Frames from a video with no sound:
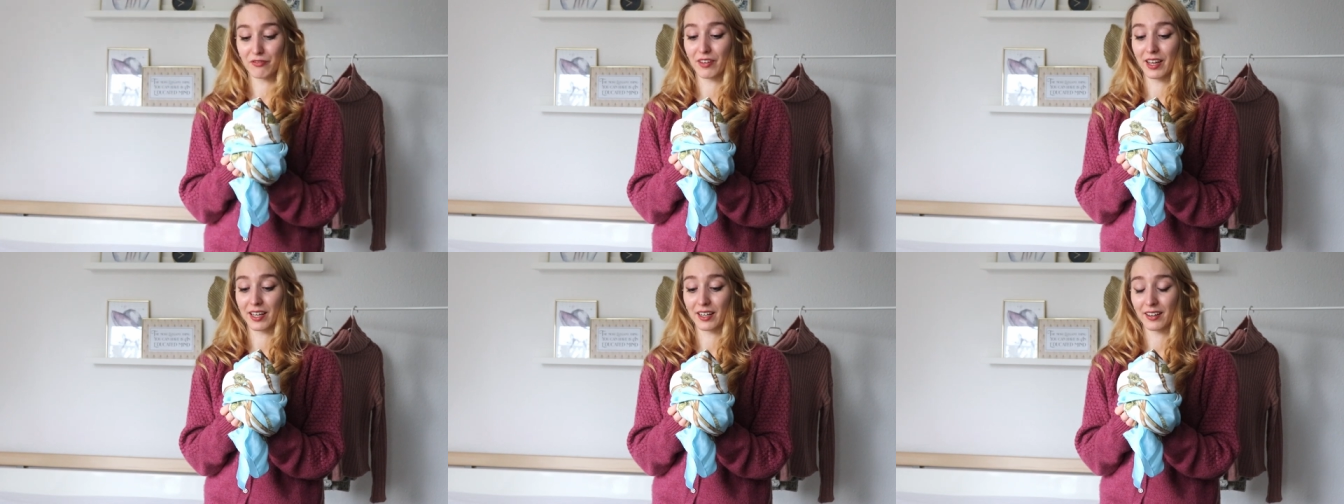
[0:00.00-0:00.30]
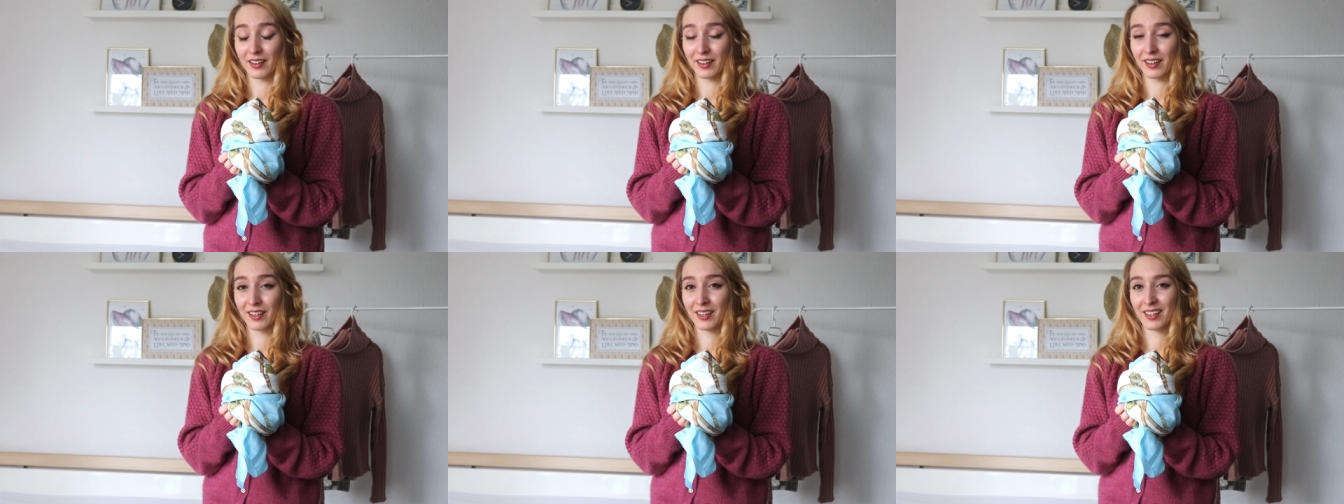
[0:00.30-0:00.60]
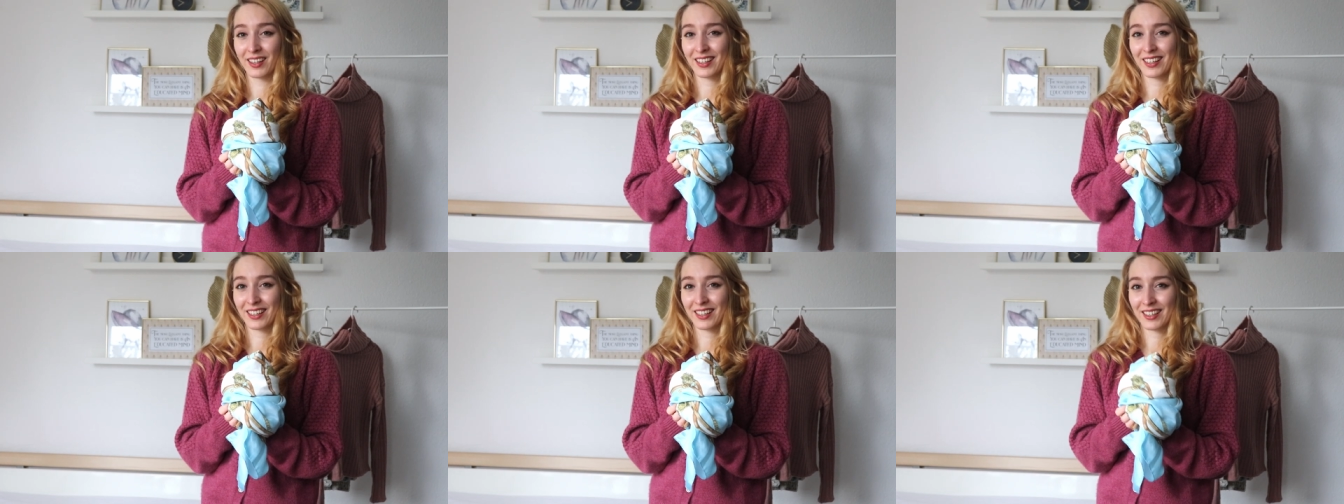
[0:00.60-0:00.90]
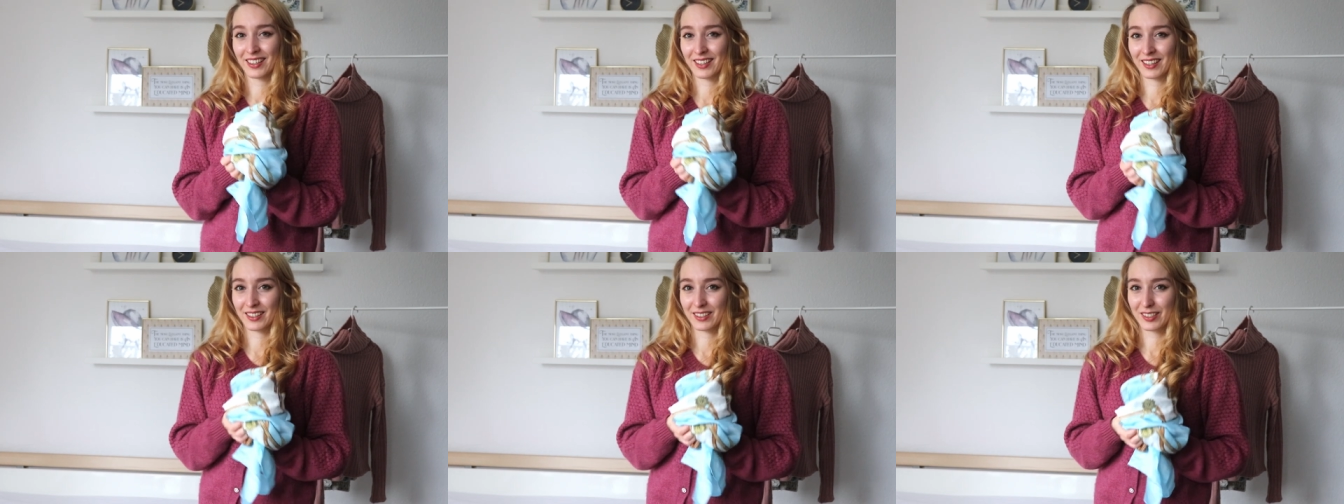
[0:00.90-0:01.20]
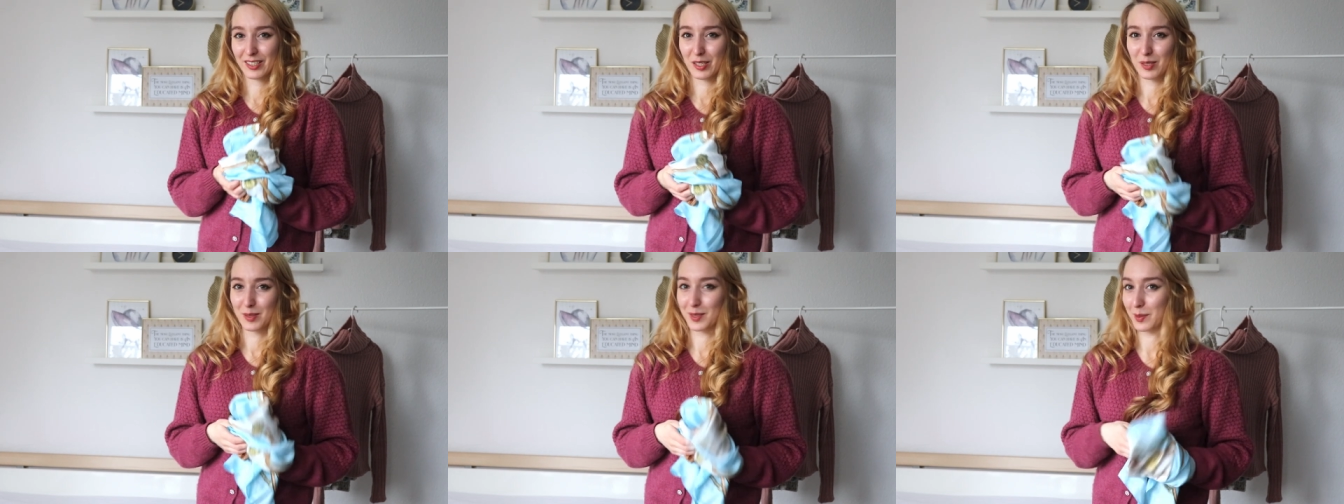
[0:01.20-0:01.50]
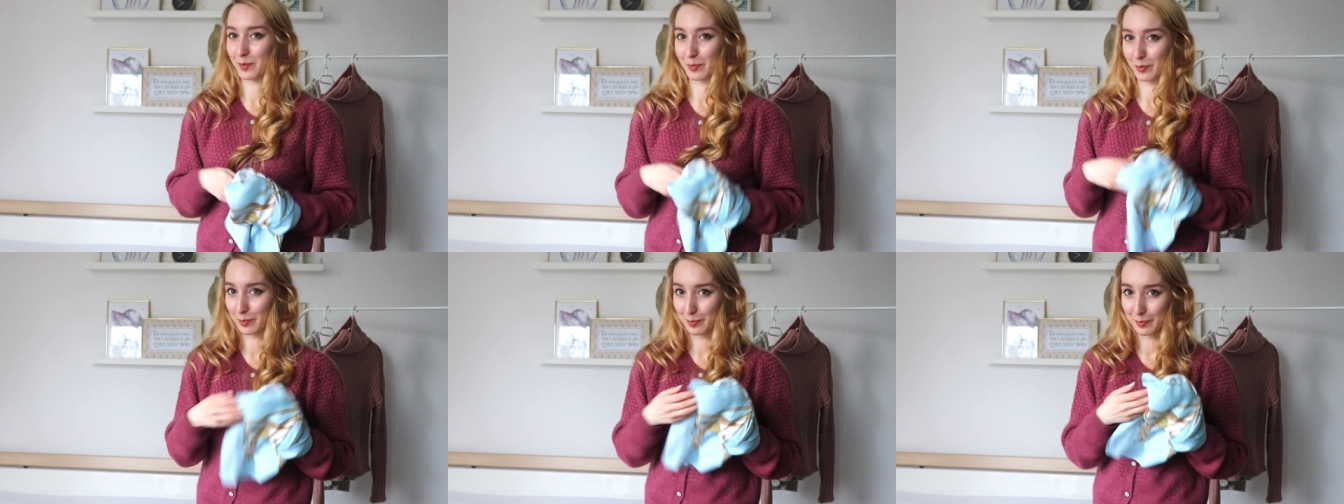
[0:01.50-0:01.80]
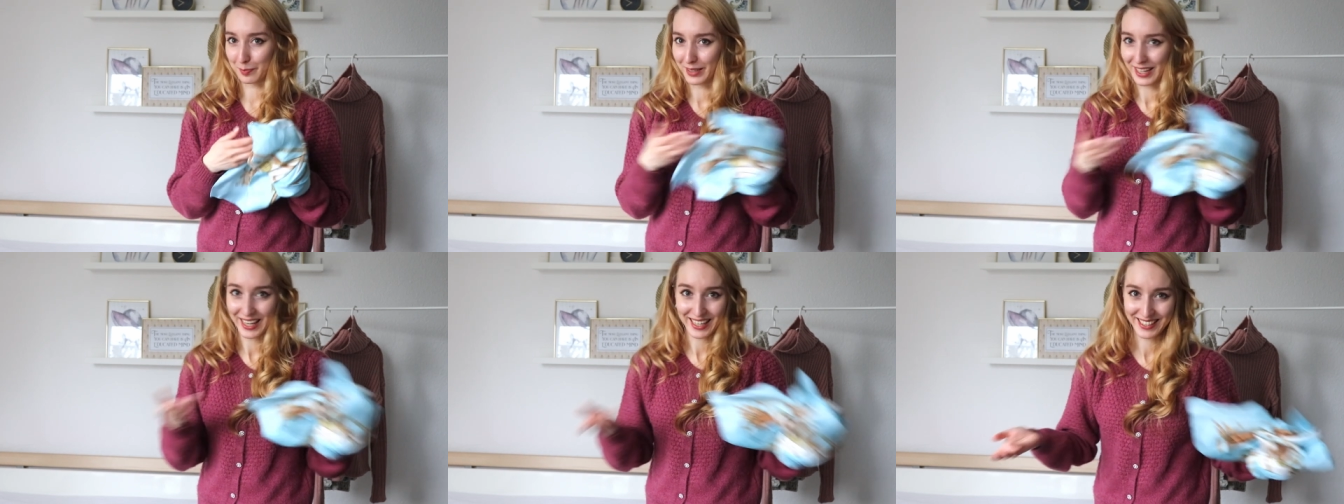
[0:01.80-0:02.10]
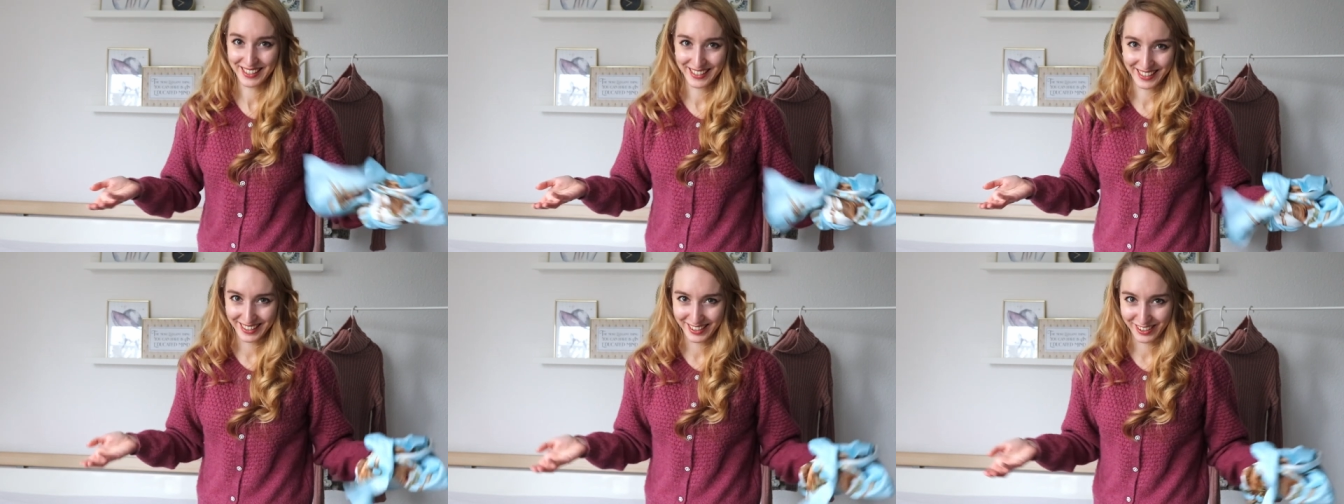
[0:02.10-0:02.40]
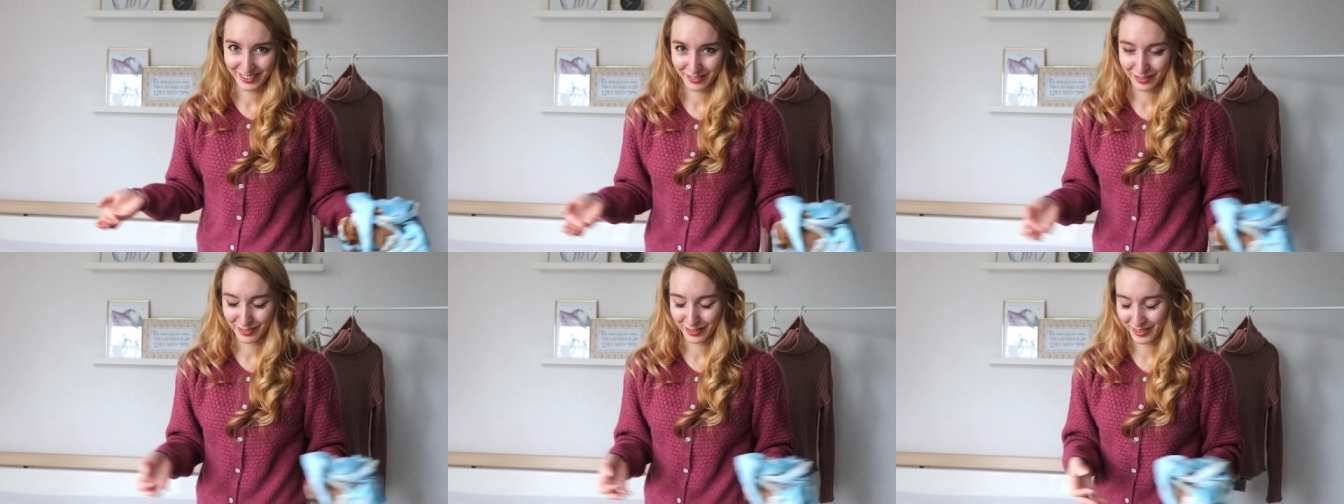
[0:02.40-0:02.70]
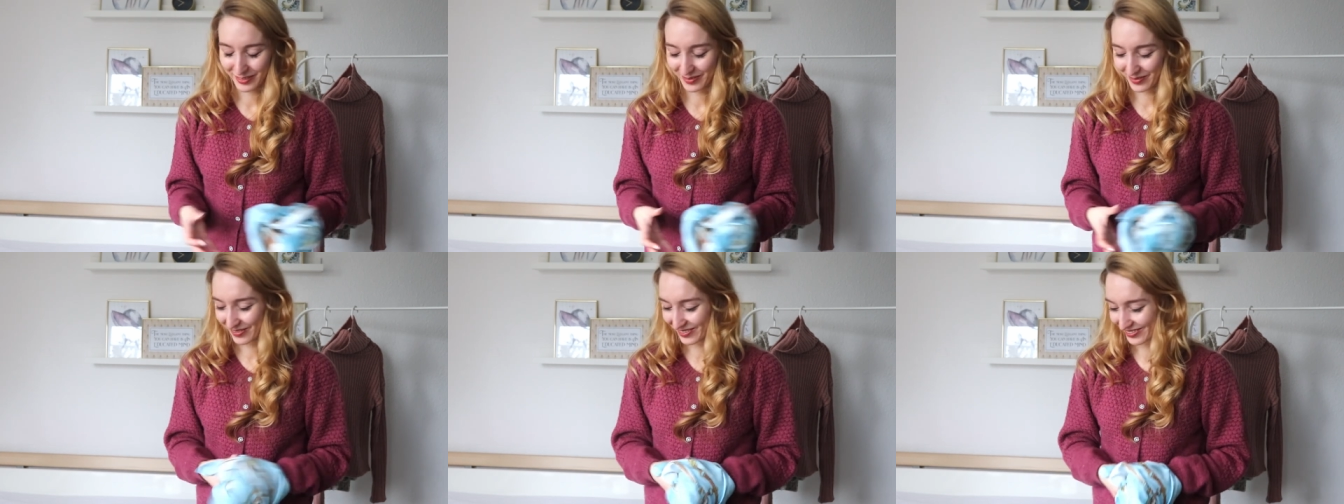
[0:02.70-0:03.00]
than some black scarf.